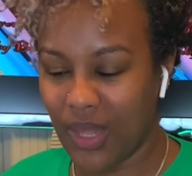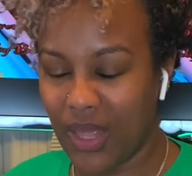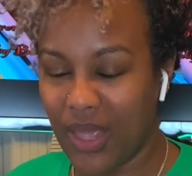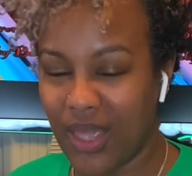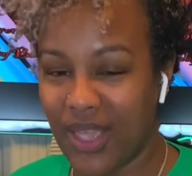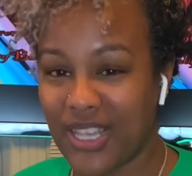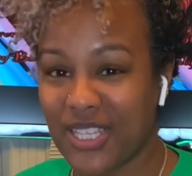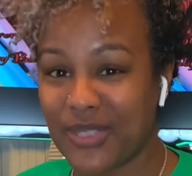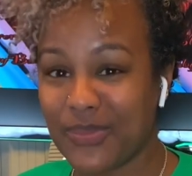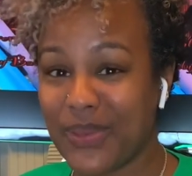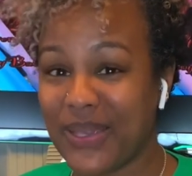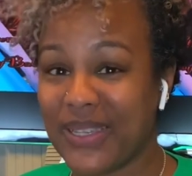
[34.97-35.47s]

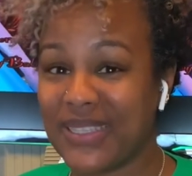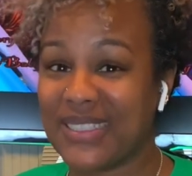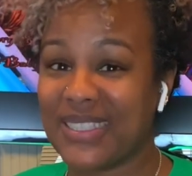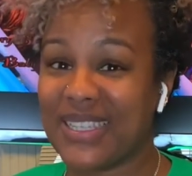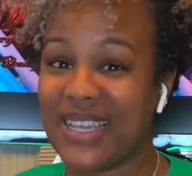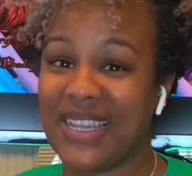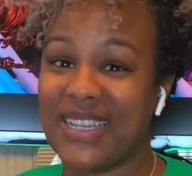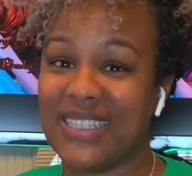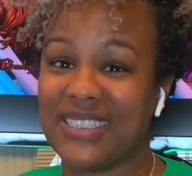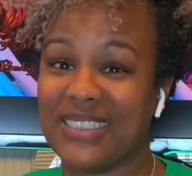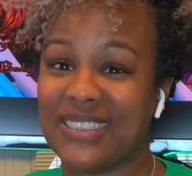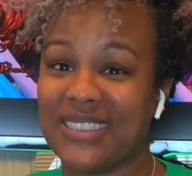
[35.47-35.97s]

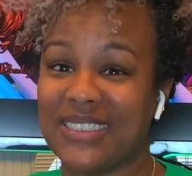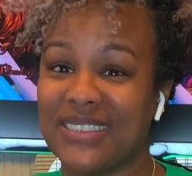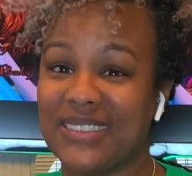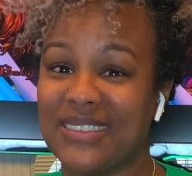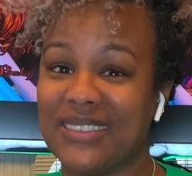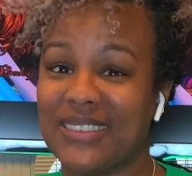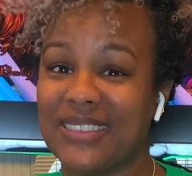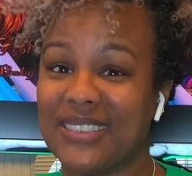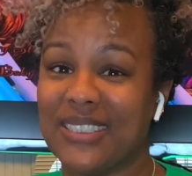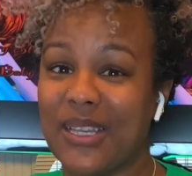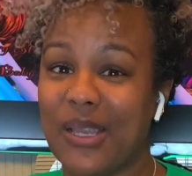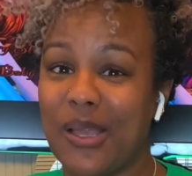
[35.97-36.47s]

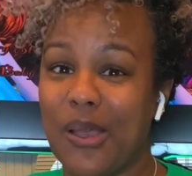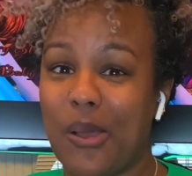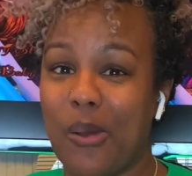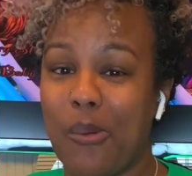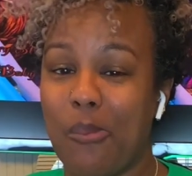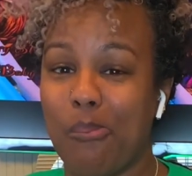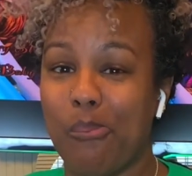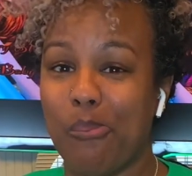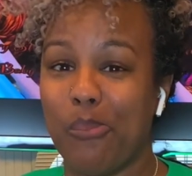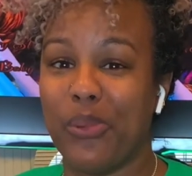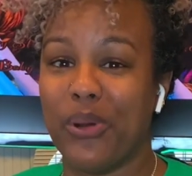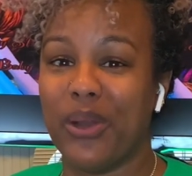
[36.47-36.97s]
expectations,
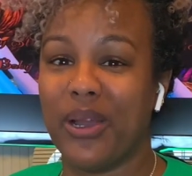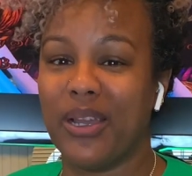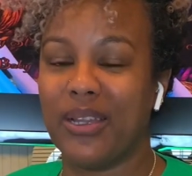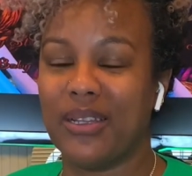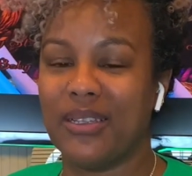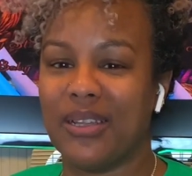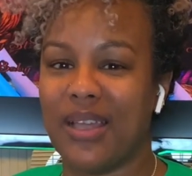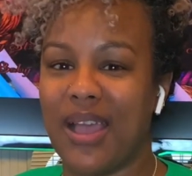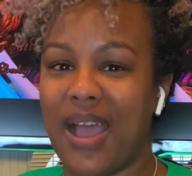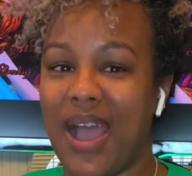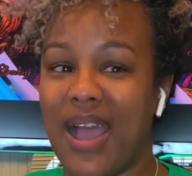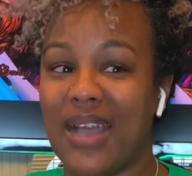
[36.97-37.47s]
but
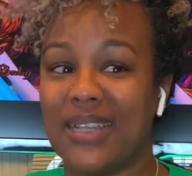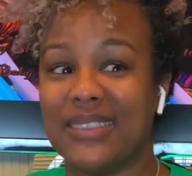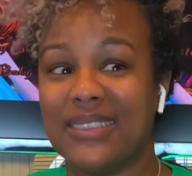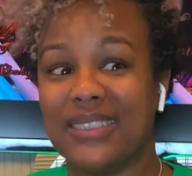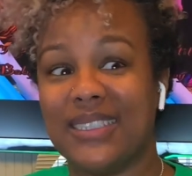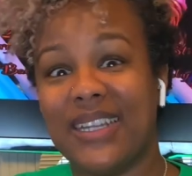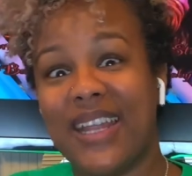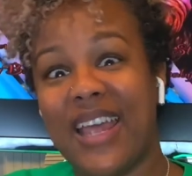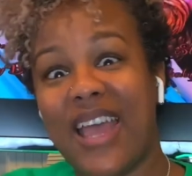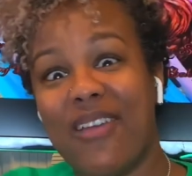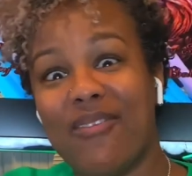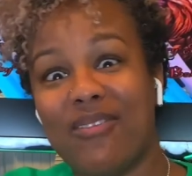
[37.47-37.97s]
I
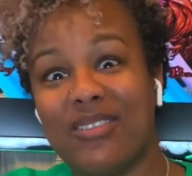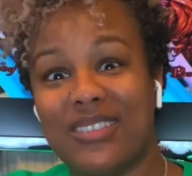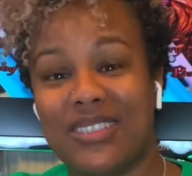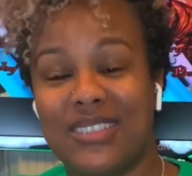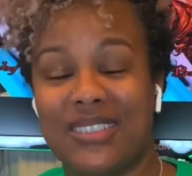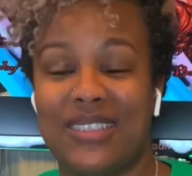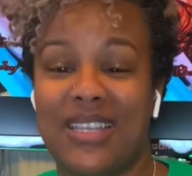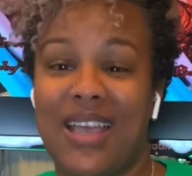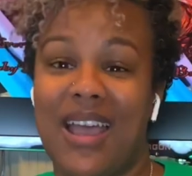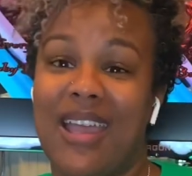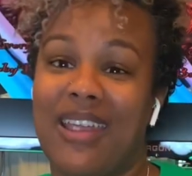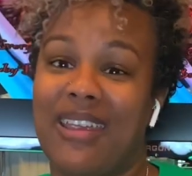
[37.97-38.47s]
did have a
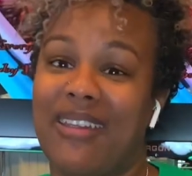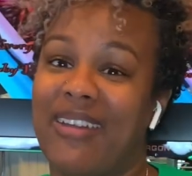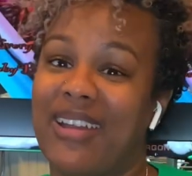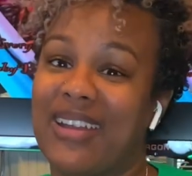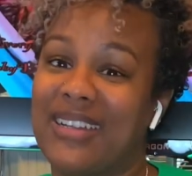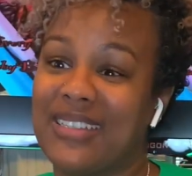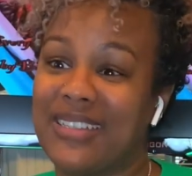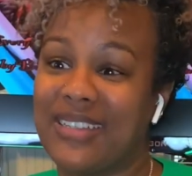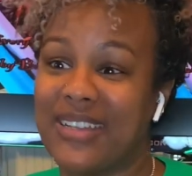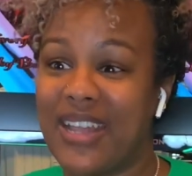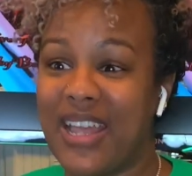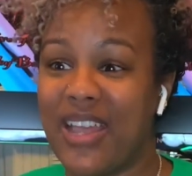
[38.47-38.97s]
desire. I
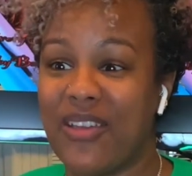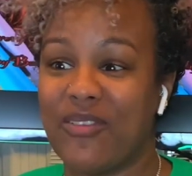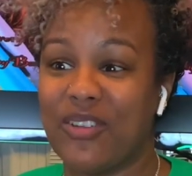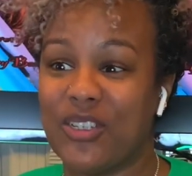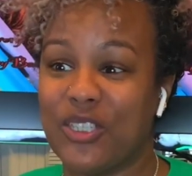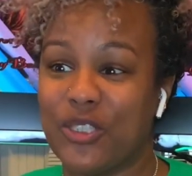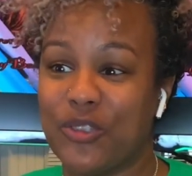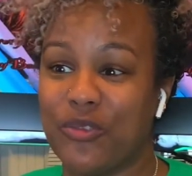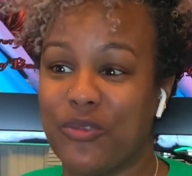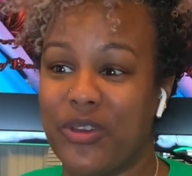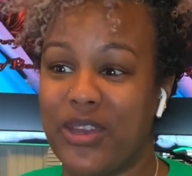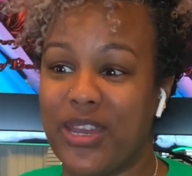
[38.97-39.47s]
did have a
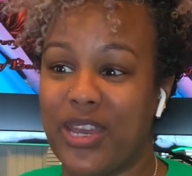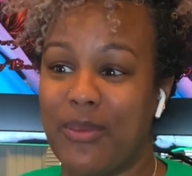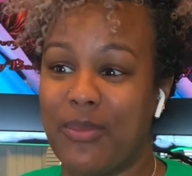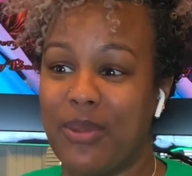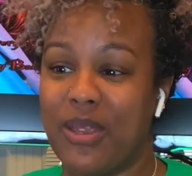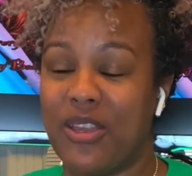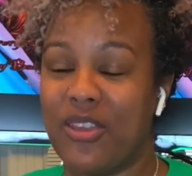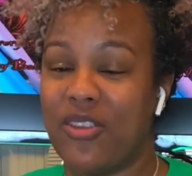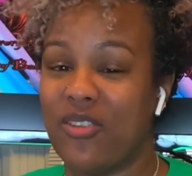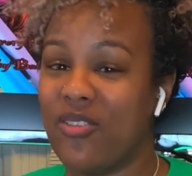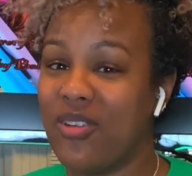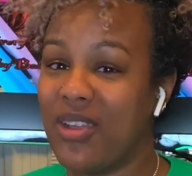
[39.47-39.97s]
dream,
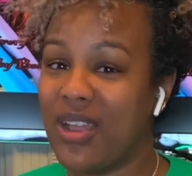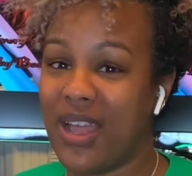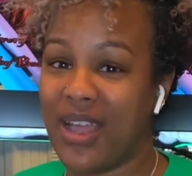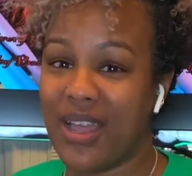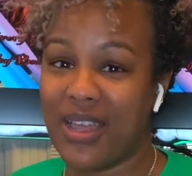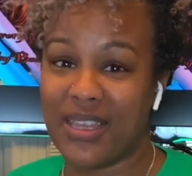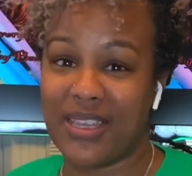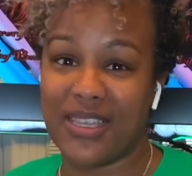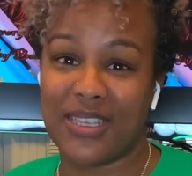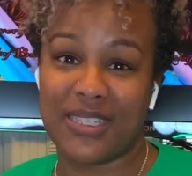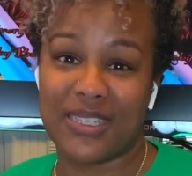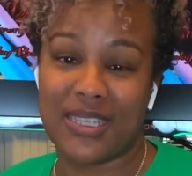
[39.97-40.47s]
and you
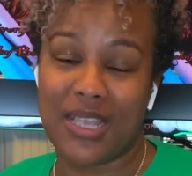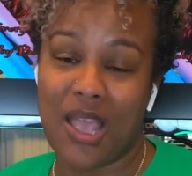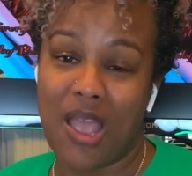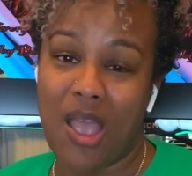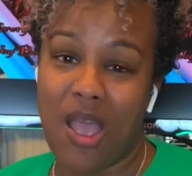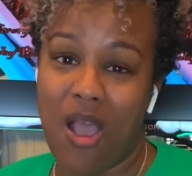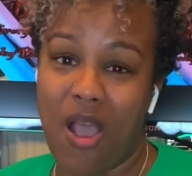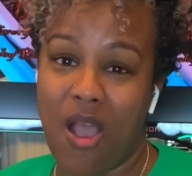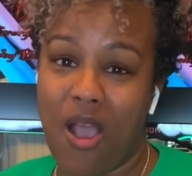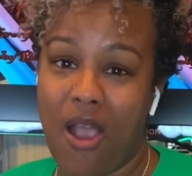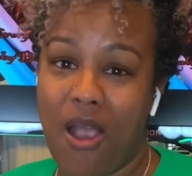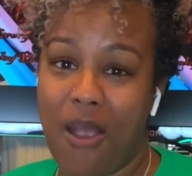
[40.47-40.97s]
guys
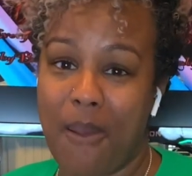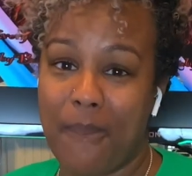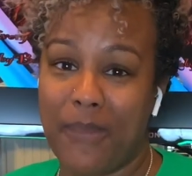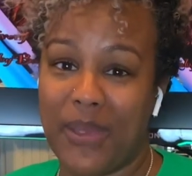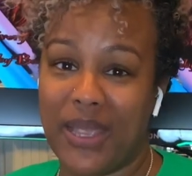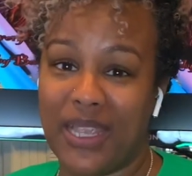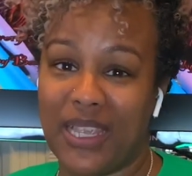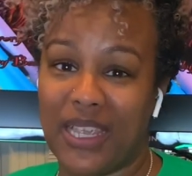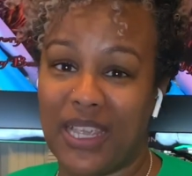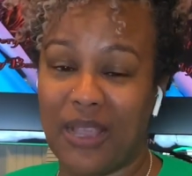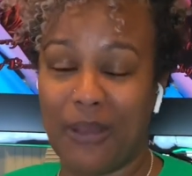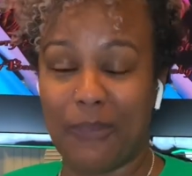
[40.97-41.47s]
are
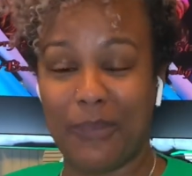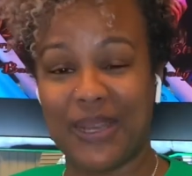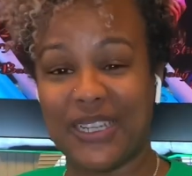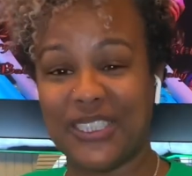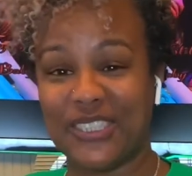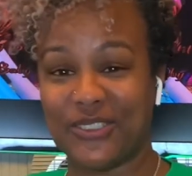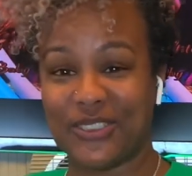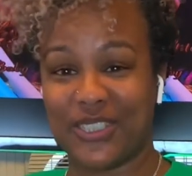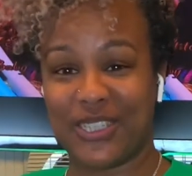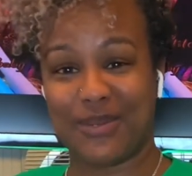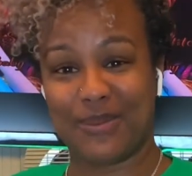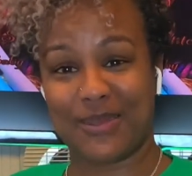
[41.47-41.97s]
making my
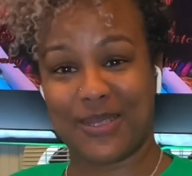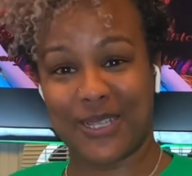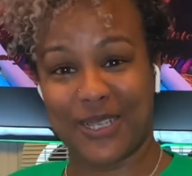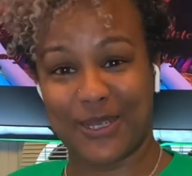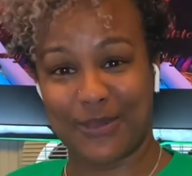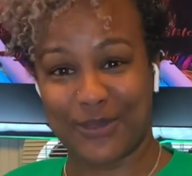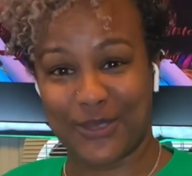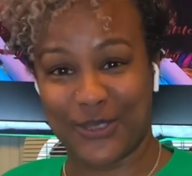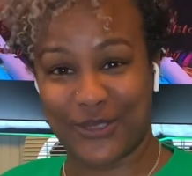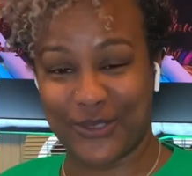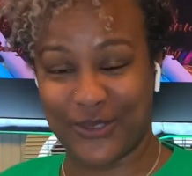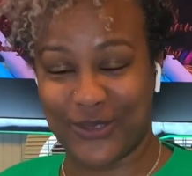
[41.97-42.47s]
dreams come
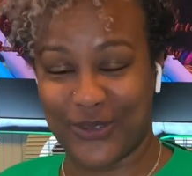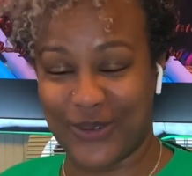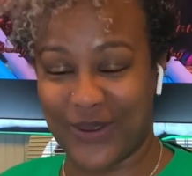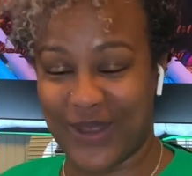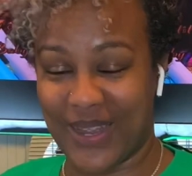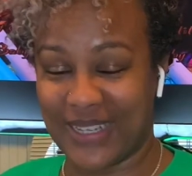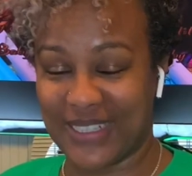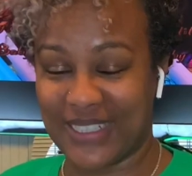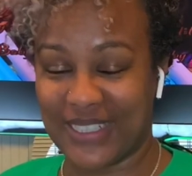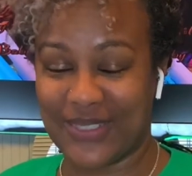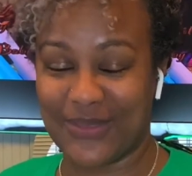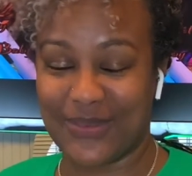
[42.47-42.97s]
true.
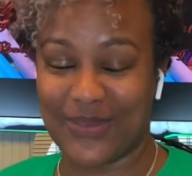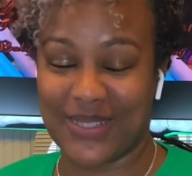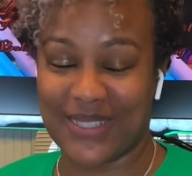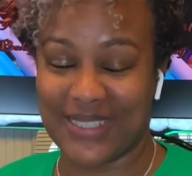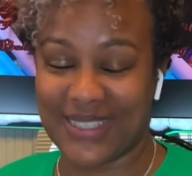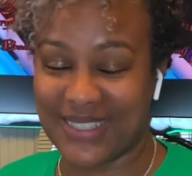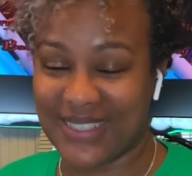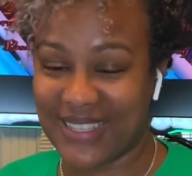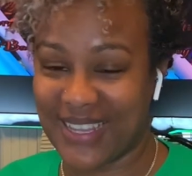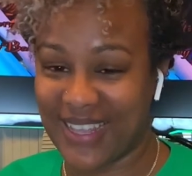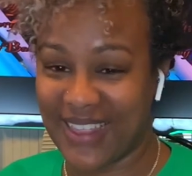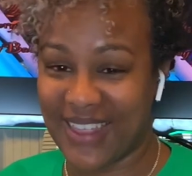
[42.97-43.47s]
I just want to
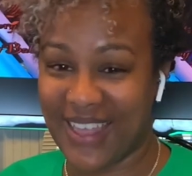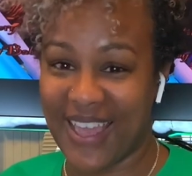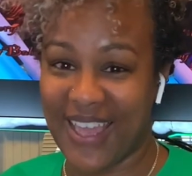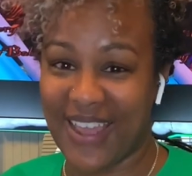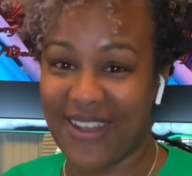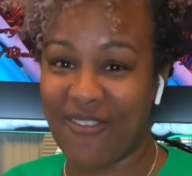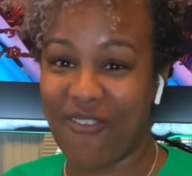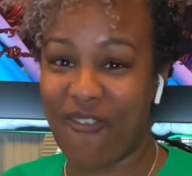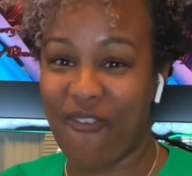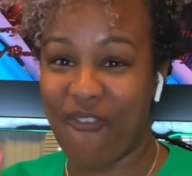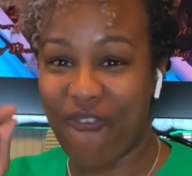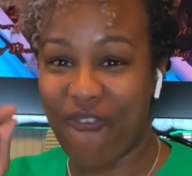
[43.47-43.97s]
say that
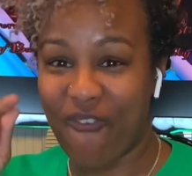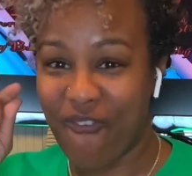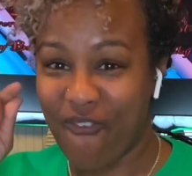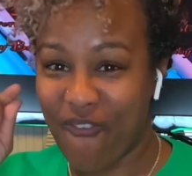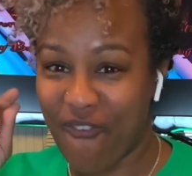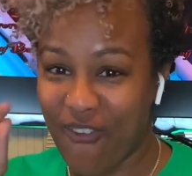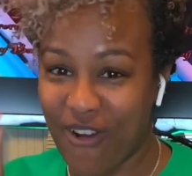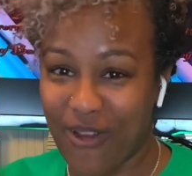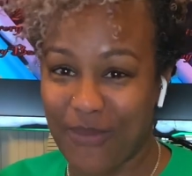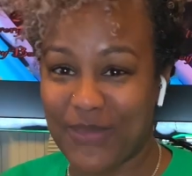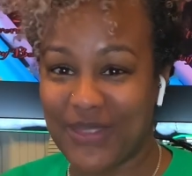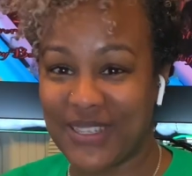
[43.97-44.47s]

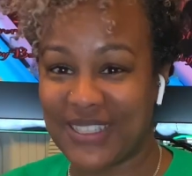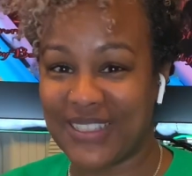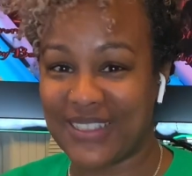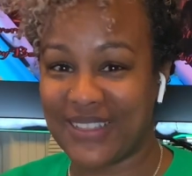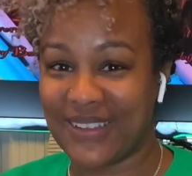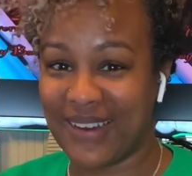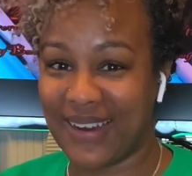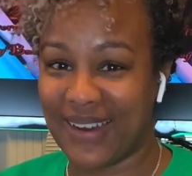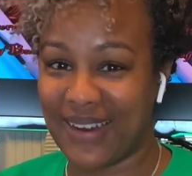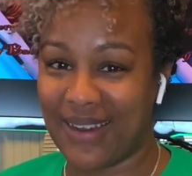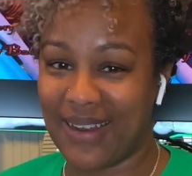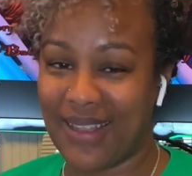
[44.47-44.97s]
from the
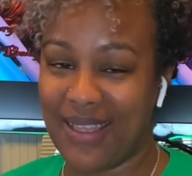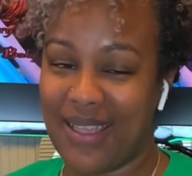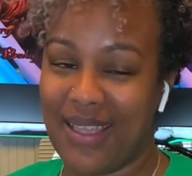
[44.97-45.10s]
start.